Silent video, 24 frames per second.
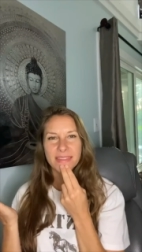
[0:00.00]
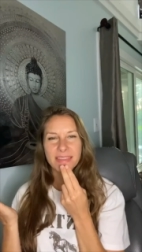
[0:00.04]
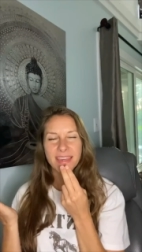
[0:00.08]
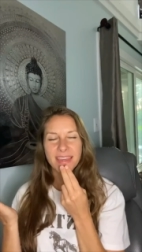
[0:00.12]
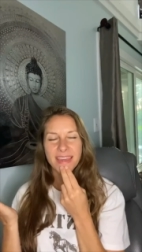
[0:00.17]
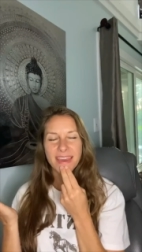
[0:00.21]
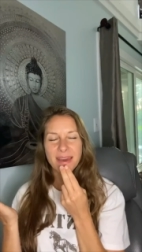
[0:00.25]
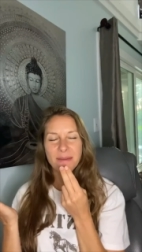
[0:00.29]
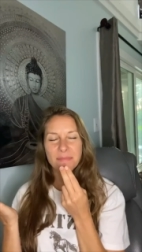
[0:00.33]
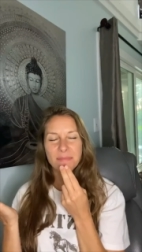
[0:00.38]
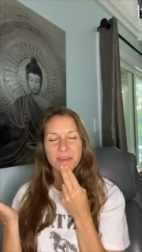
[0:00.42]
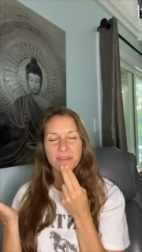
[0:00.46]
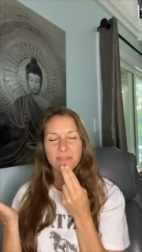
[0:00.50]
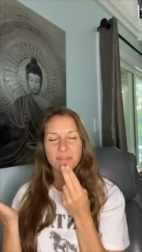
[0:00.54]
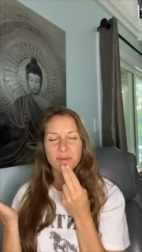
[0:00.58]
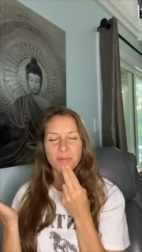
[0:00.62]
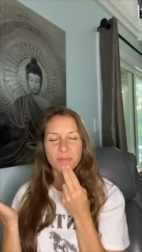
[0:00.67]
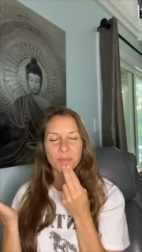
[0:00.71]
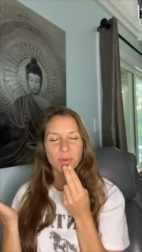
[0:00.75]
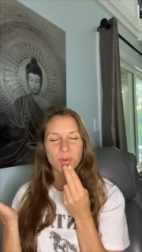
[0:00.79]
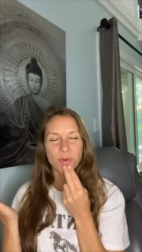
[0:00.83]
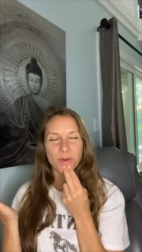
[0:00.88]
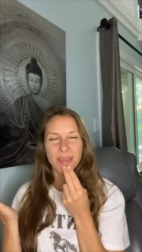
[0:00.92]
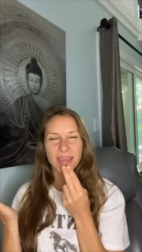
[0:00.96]
They get me
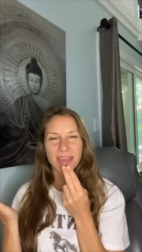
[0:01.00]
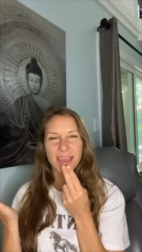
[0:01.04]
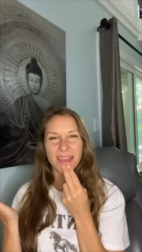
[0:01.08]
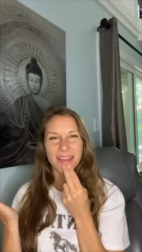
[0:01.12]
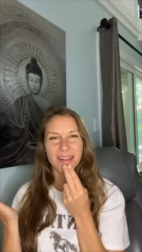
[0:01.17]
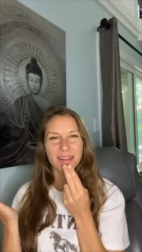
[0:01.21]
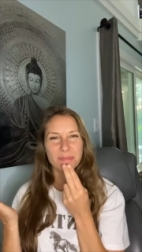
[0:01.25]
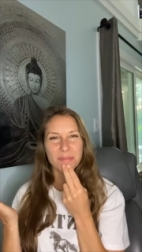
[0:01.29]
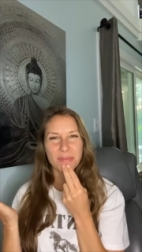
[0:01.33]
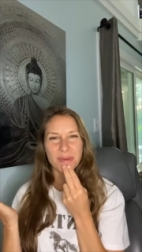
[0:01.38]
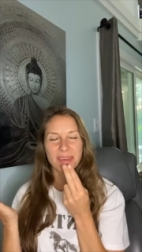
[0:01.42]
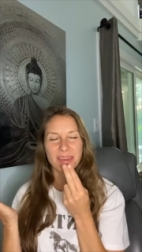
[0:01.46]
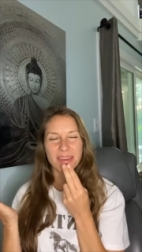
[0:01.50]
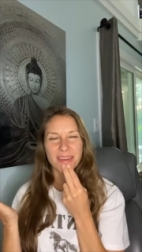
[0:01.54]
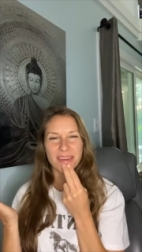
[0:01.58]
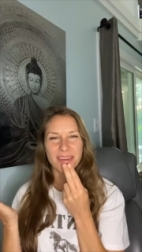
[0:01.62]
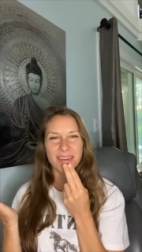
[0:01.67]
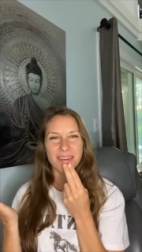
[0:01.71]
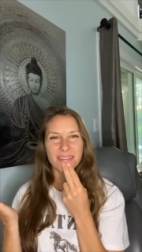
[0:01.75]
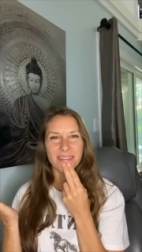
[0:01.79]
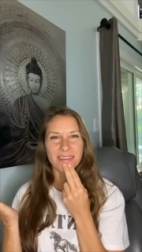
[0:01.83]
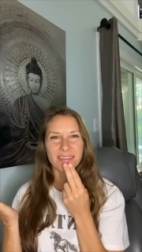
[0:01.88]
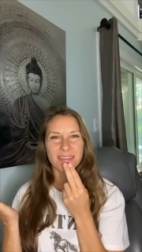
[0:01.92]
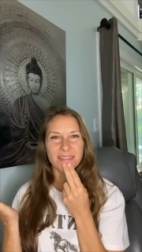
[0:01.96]
from point A to
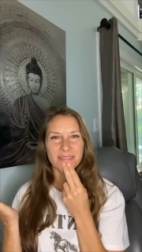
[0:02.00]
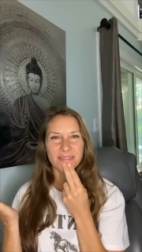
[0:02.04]
B.